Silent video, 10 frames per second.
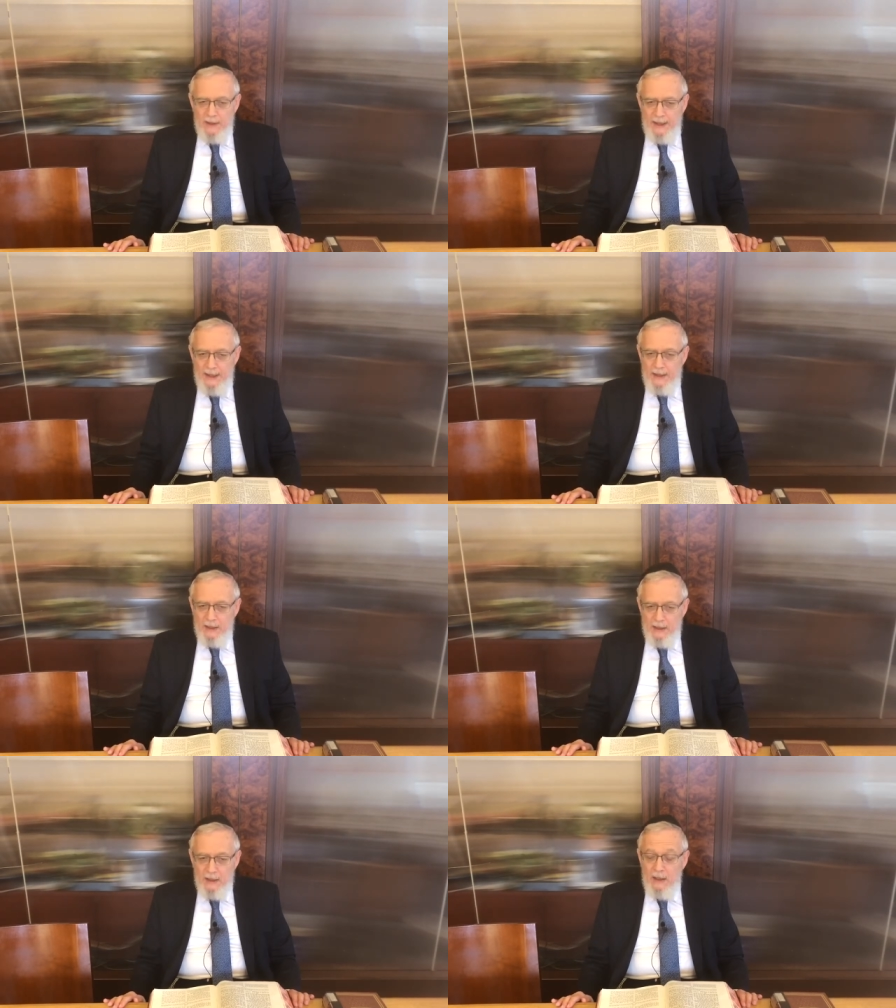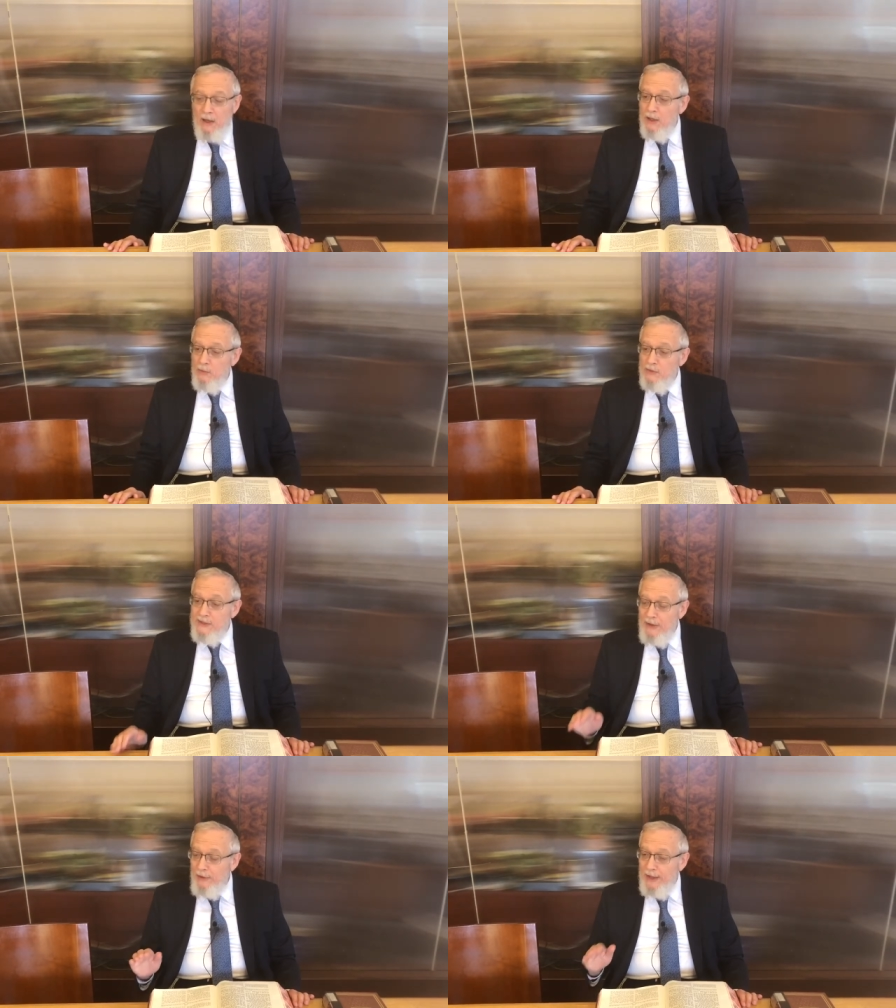and God was
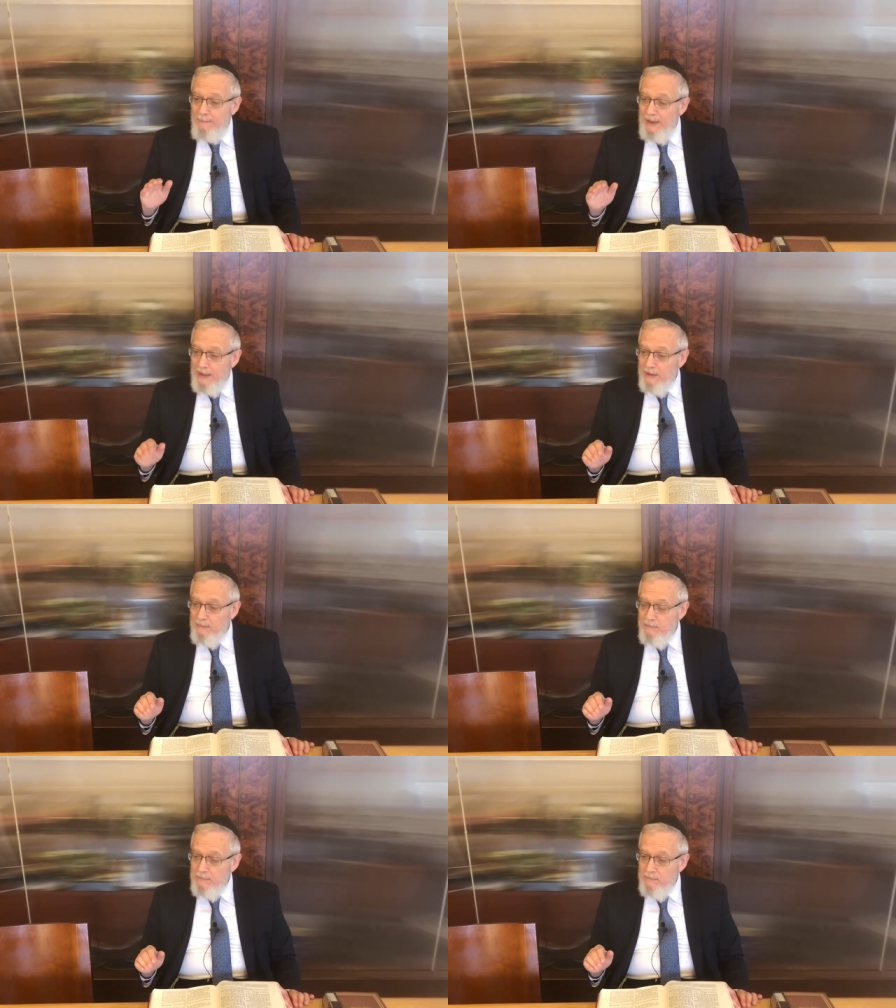erech apayim.